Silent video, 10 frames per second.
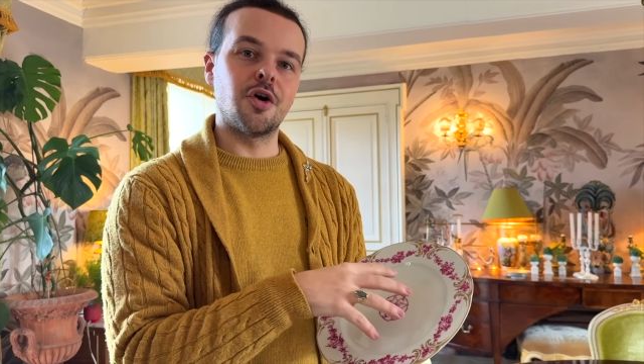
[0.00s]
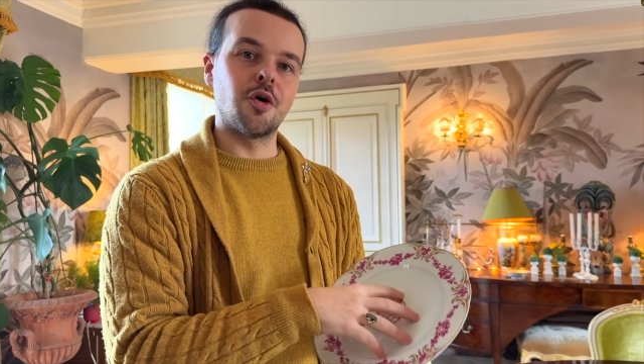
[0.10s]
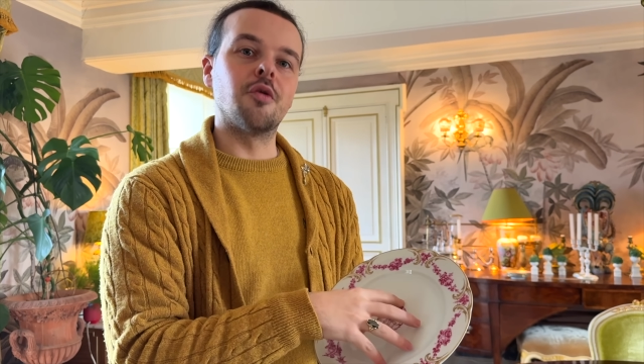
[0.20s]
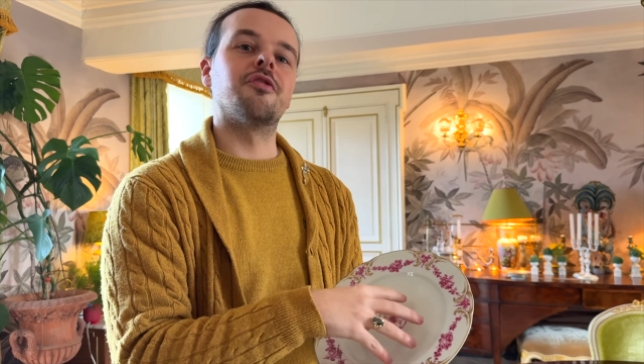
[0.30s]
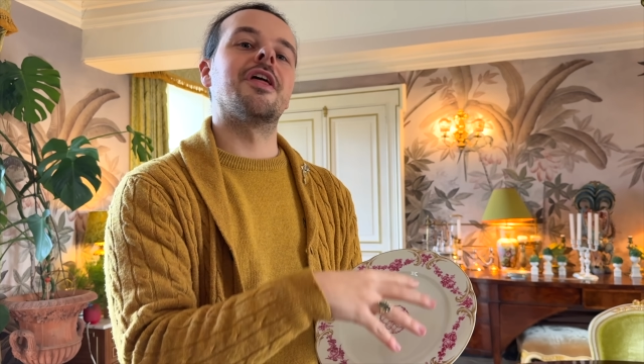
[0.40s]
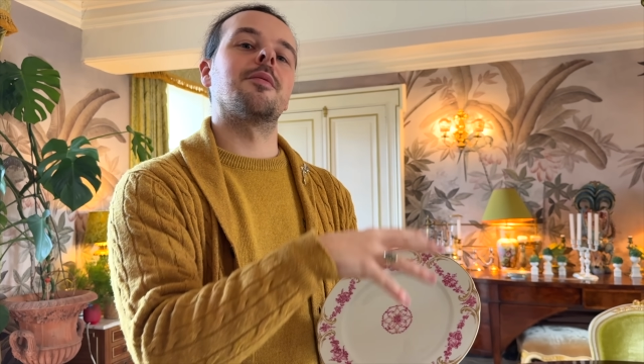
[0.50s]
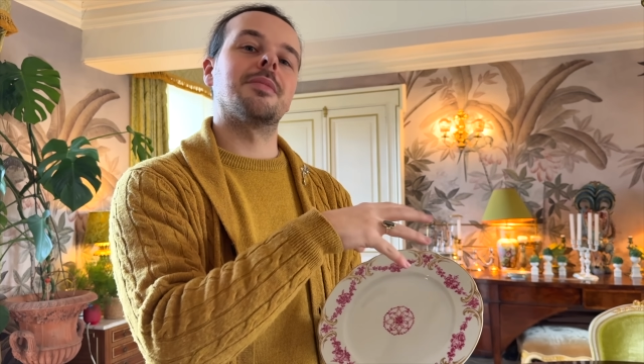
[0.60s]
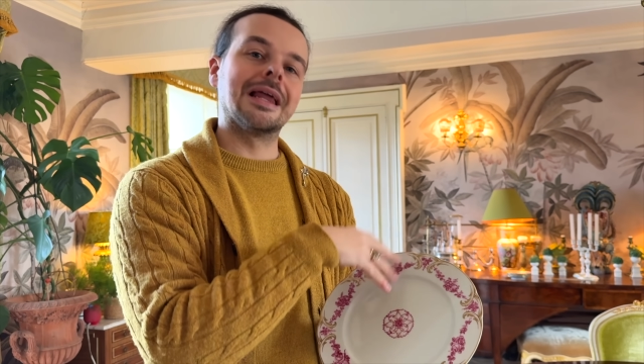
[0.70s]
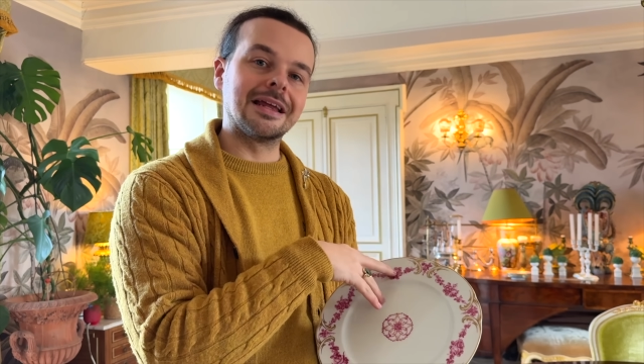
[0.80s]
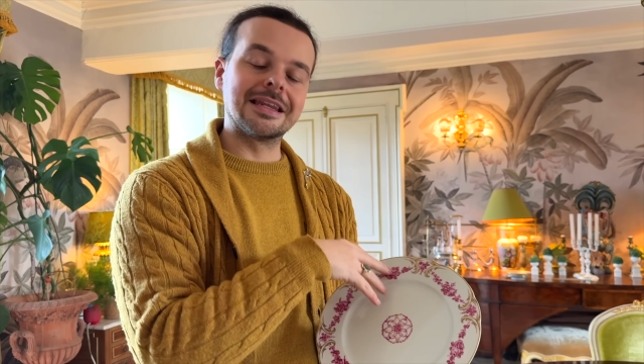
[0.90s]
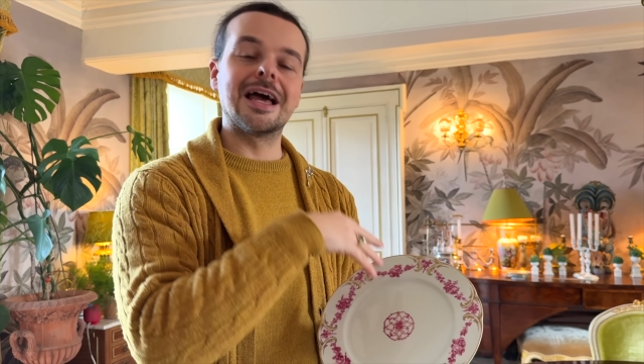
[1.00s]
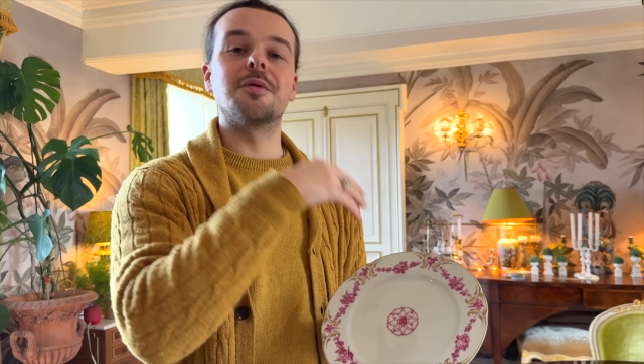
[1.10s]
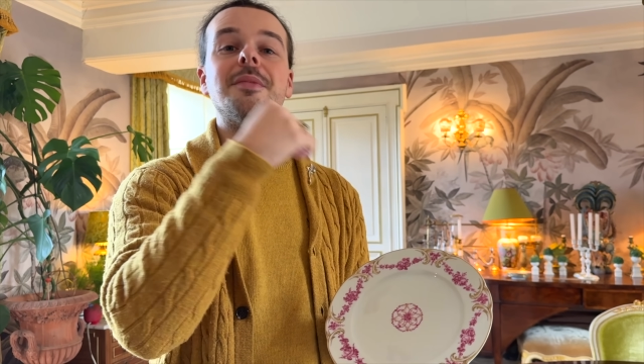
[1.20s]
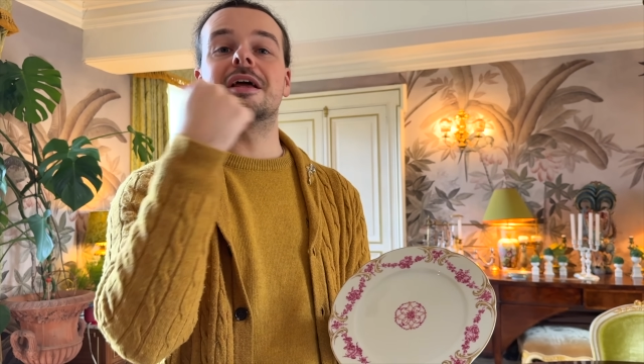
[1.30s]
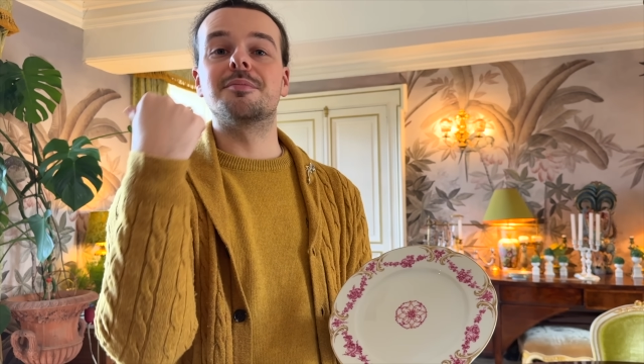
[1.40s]
of that plate
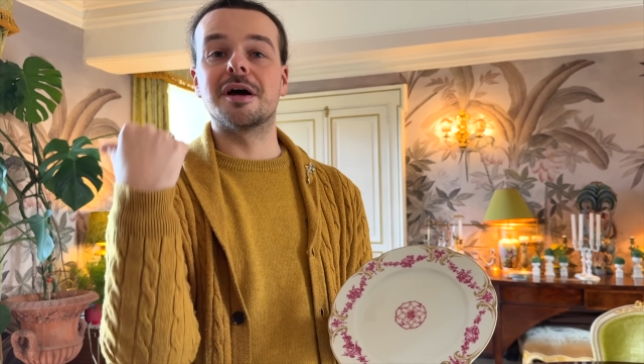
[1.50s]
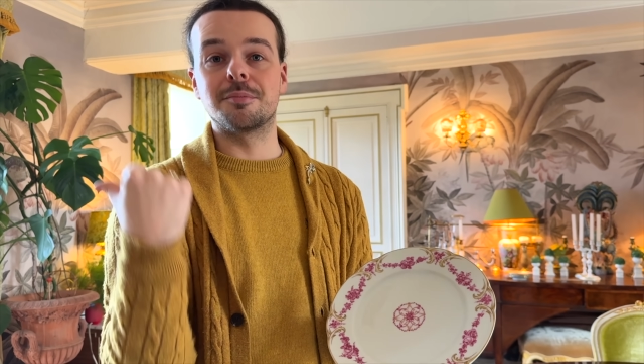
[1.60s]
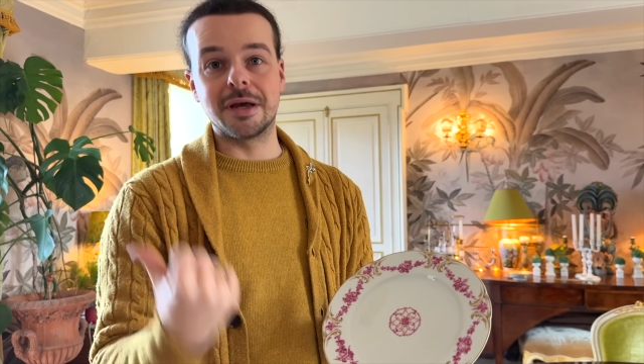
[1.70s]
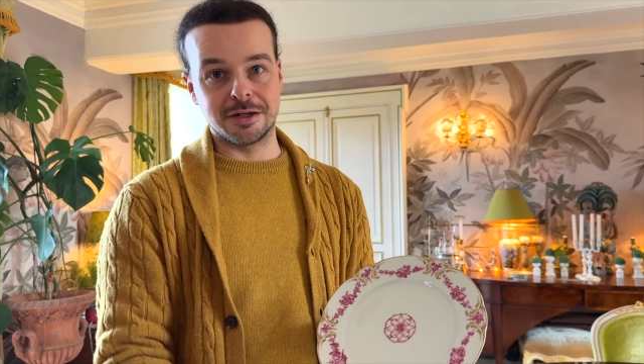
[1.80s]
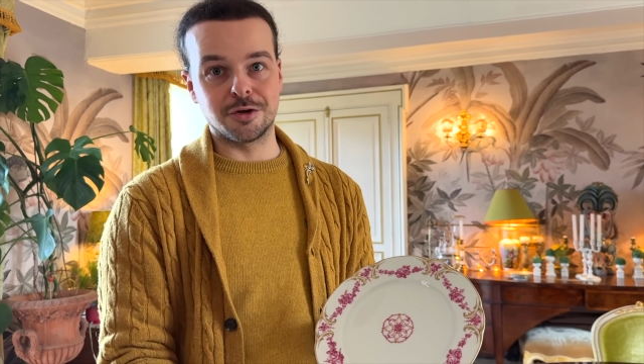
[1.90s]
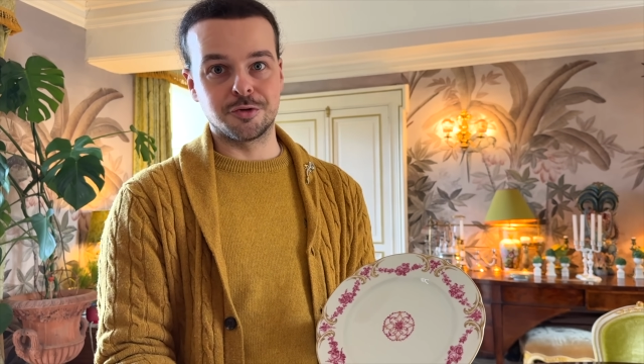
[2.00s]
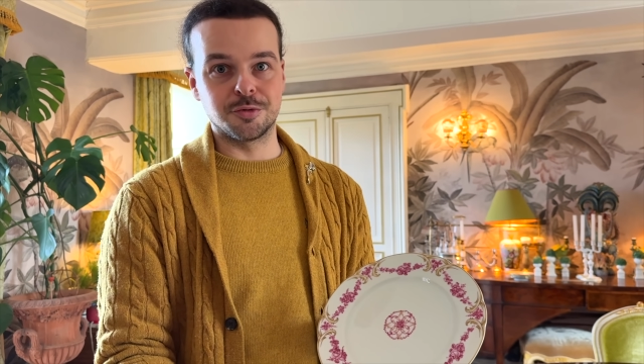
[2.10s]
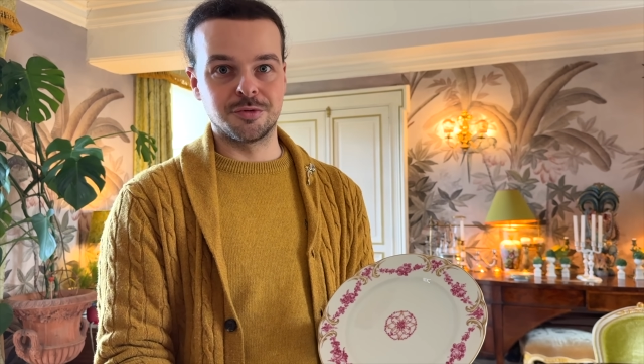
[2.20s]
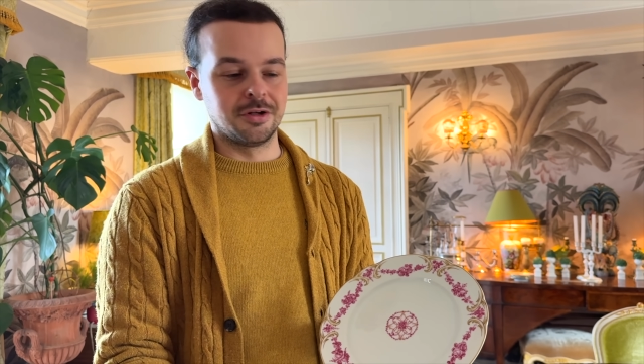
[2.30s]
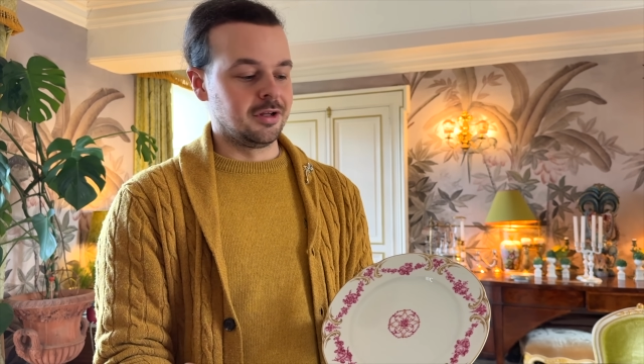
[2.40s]
now made by Bernardo,